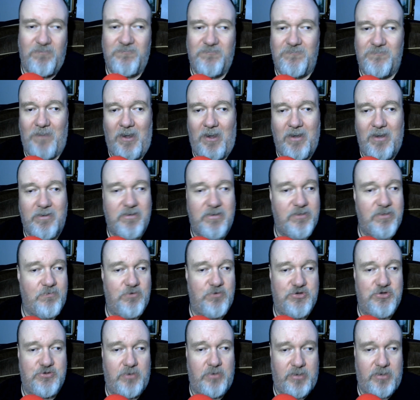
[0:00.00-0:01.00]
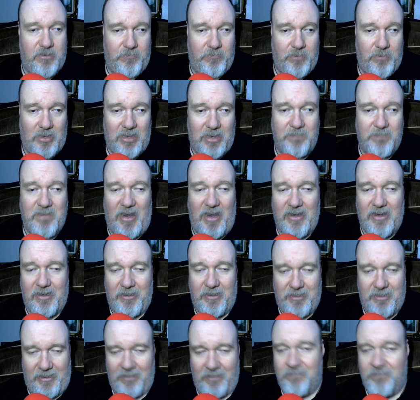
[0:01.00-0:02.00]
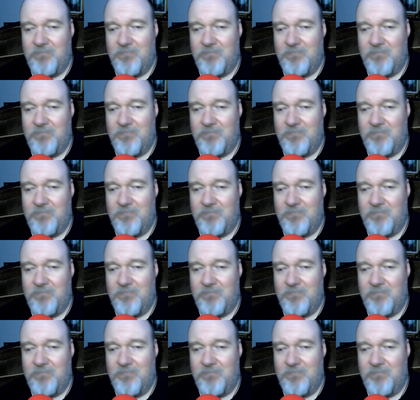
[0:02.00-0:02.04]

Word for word: Fox, which was a really bad idea,